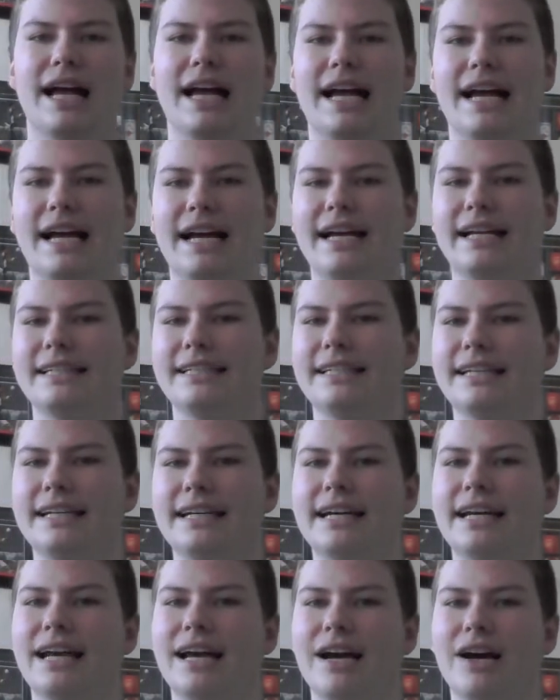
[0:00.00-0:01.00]
And
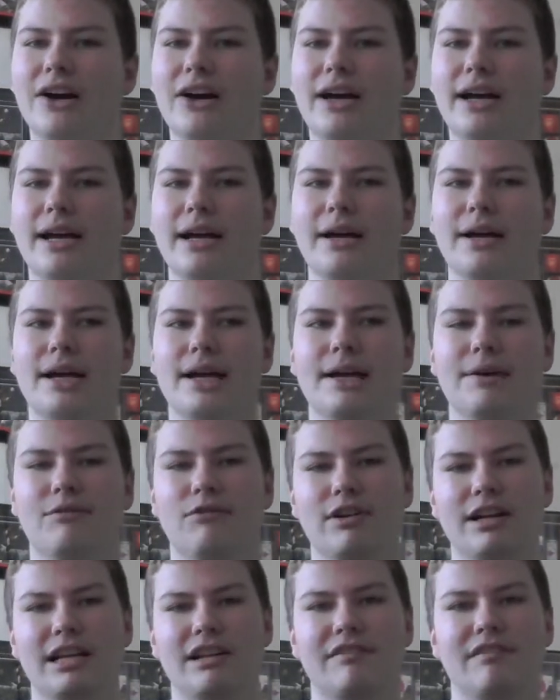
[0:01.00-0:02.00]
yeah, I
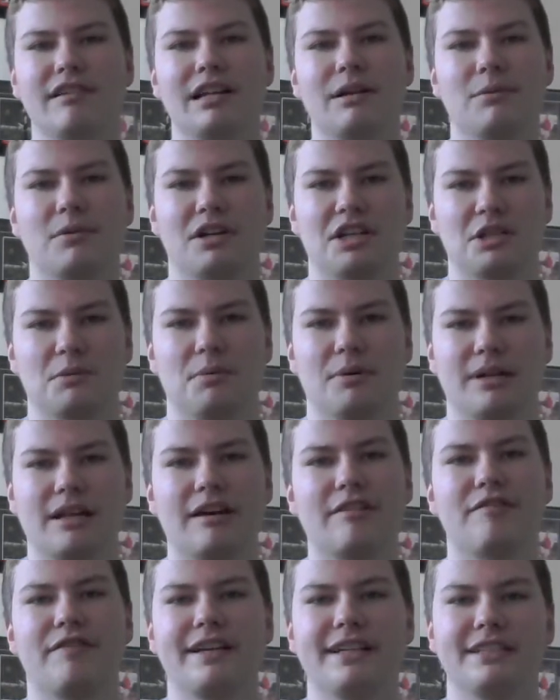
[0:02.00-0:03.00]
really, really wanted to put
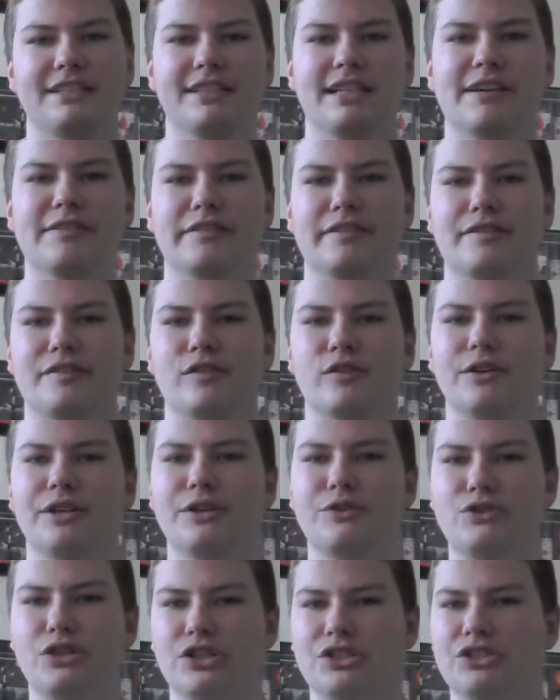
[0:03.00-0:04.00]
that thing together for
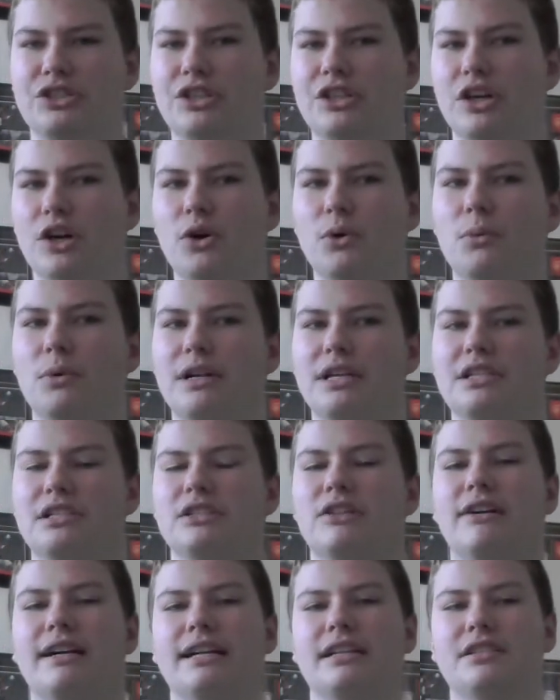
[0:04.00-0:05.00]
you just to know what it's
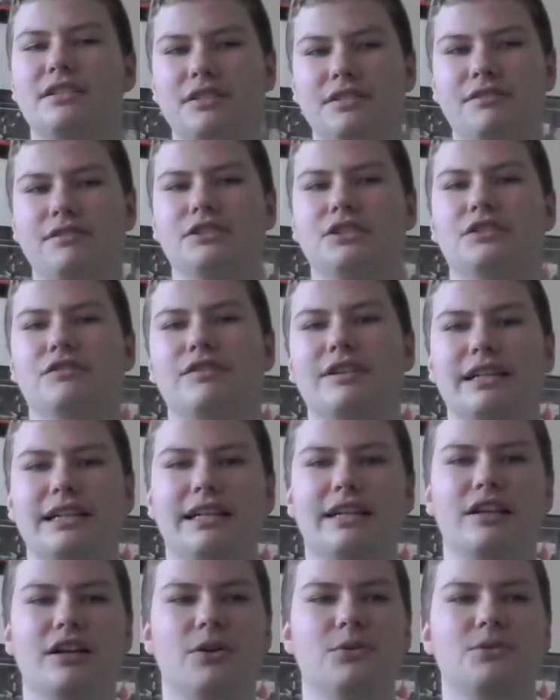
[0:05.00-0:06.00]
like to really
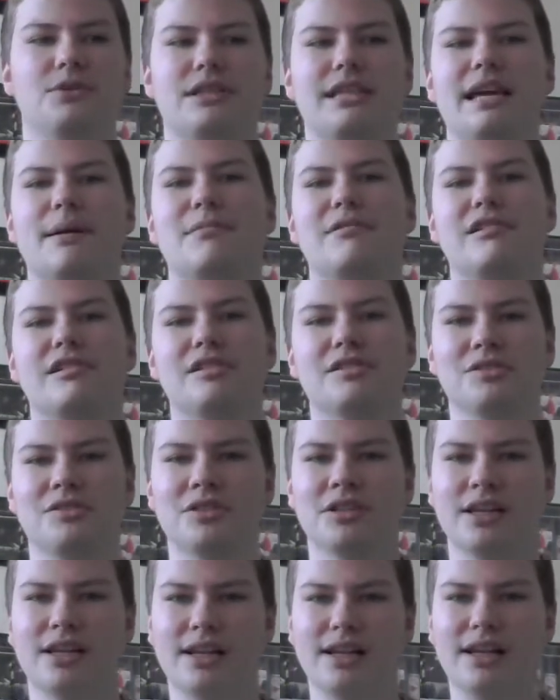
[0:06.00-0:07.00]
go to the
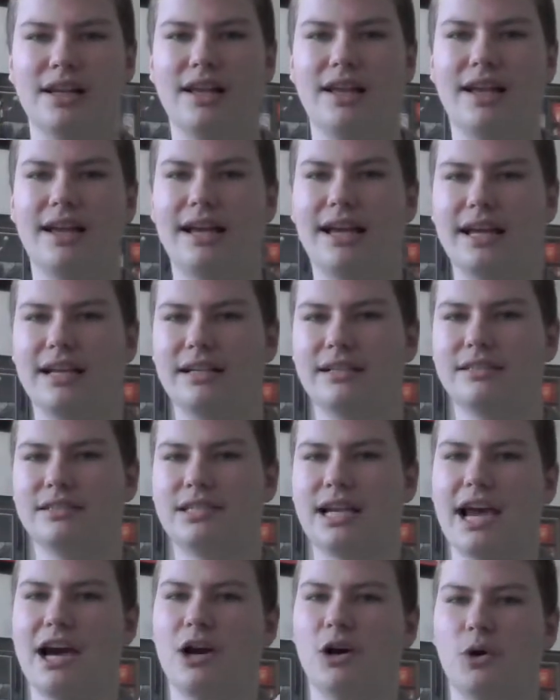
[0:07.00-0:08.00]
Emirates and
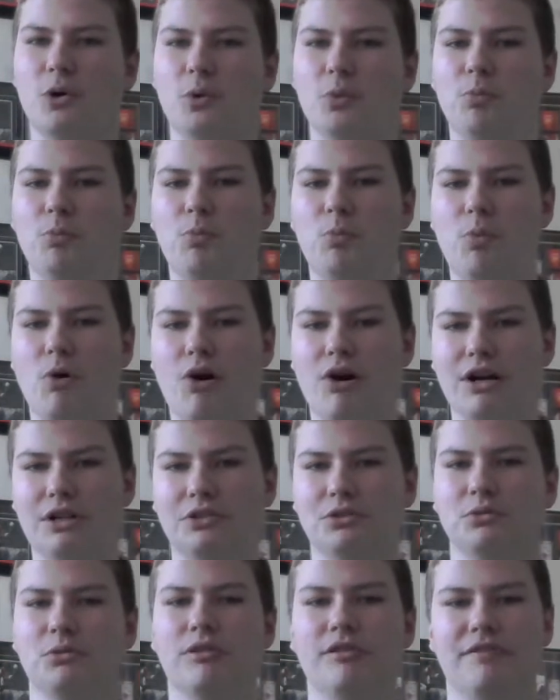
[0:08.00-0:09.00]
how I
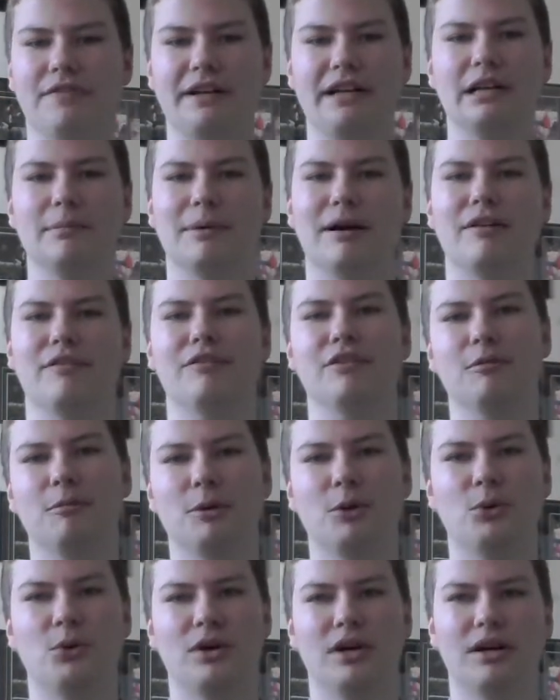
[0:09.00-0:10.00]
sort of feel about
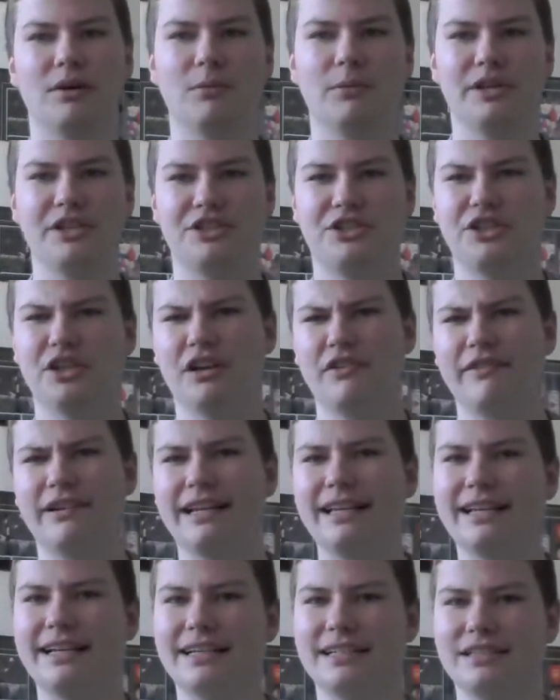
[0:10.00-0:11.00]
football, which you don't
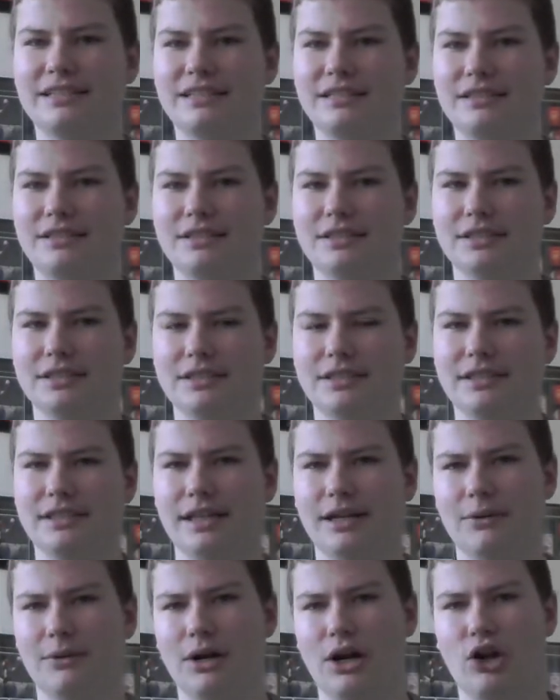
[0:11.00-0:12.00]
really get to
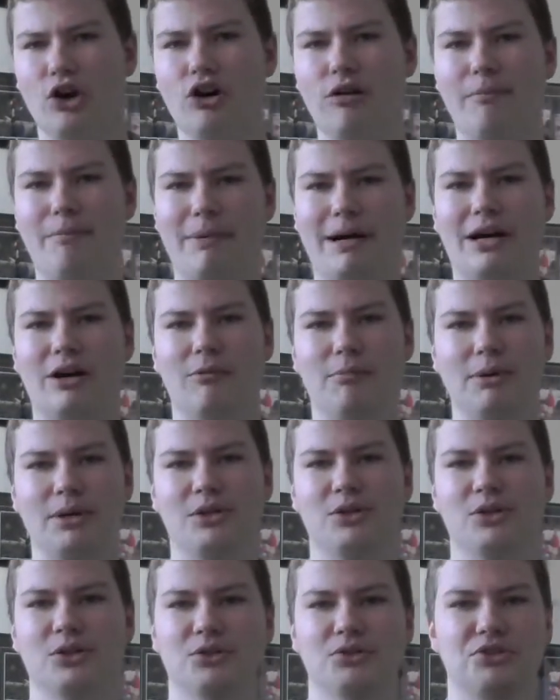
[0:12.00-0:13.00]
know a lot about
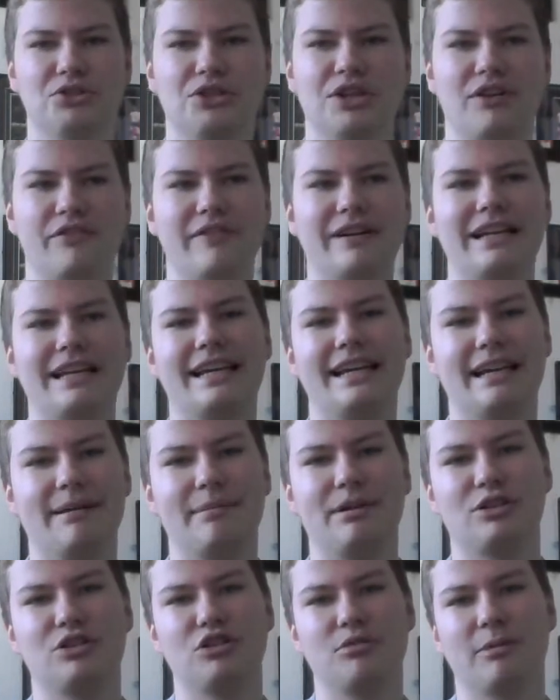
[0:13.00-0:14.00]
because you don't really hear
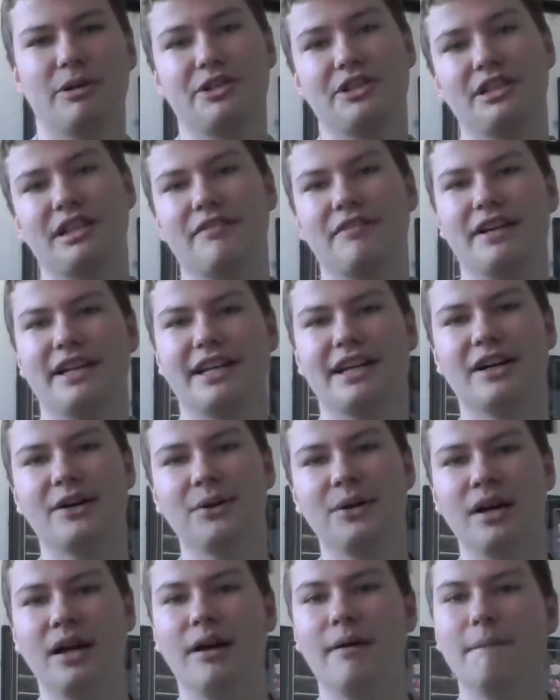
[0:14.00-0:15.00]
me too much in that video.
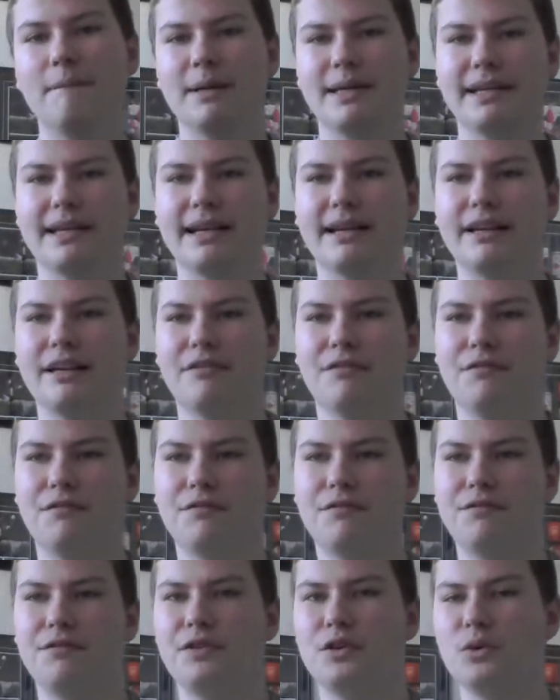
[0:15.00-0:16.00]
But yeah, if
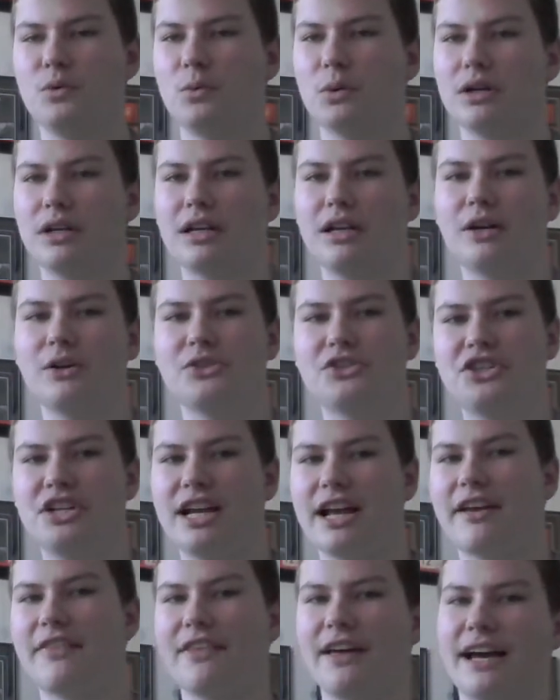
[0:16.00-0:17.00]
you want to go and
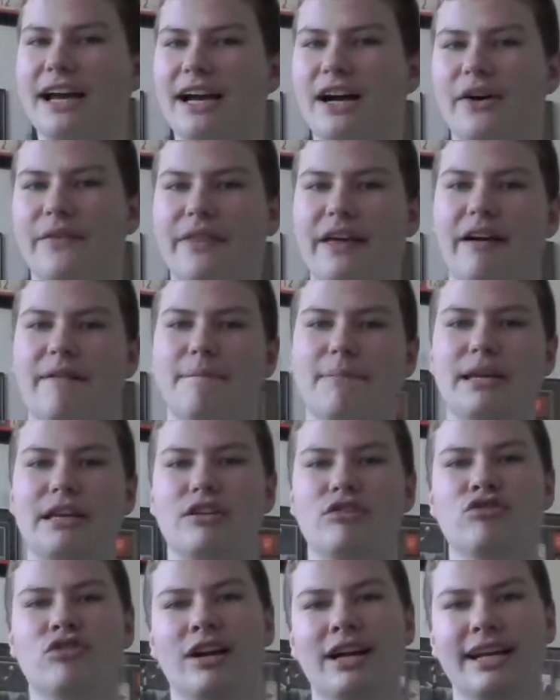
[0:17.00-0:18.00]
check that out, that'd be
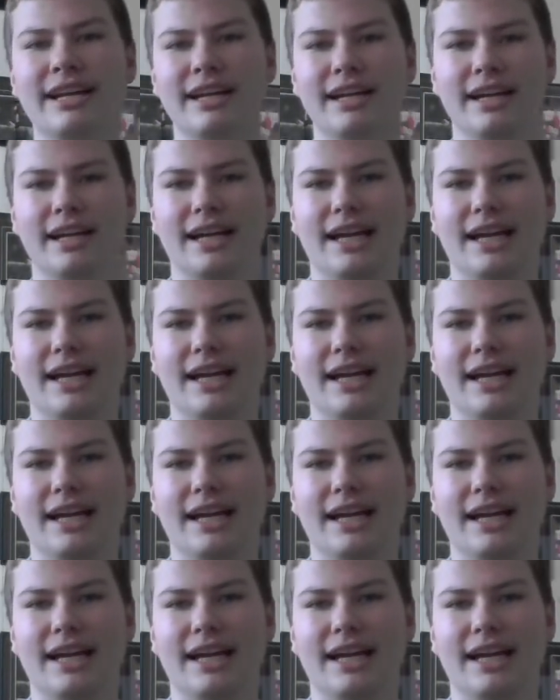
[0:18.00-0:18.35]
great.